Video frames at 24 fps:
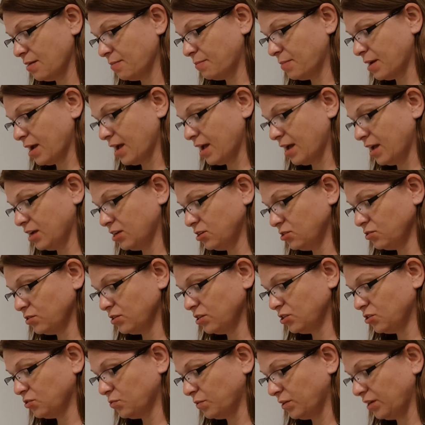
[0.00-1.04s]
by
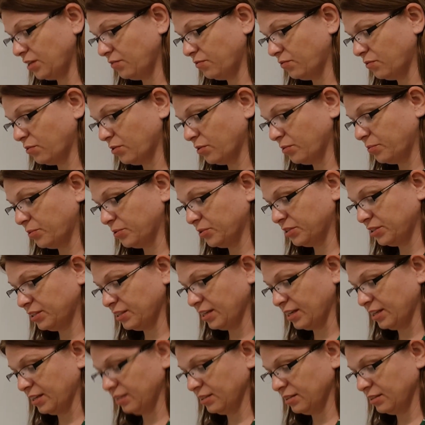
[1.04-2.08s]

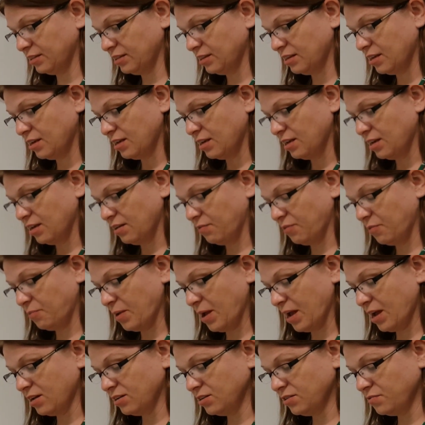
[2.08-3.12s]
124%. If a
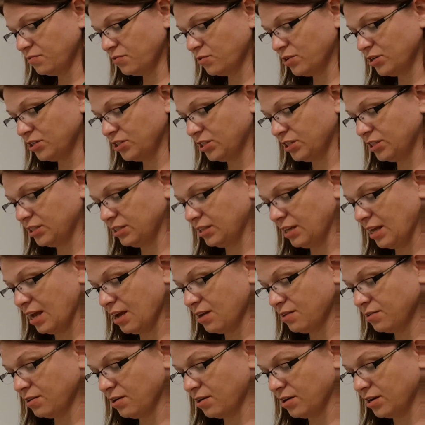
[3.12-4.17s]
pound of oranges
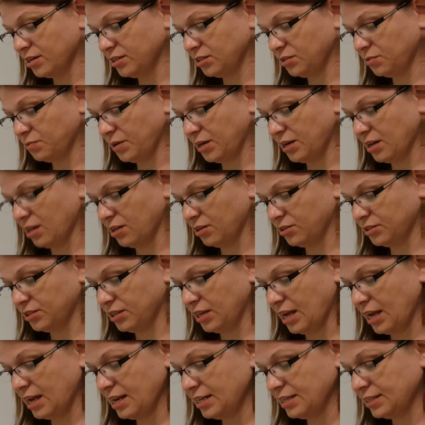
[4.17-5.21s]
now costs
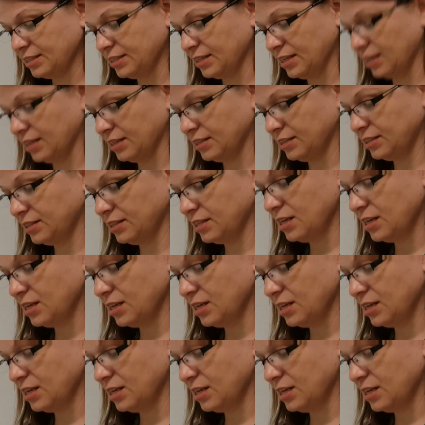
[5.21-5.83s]
$3.80,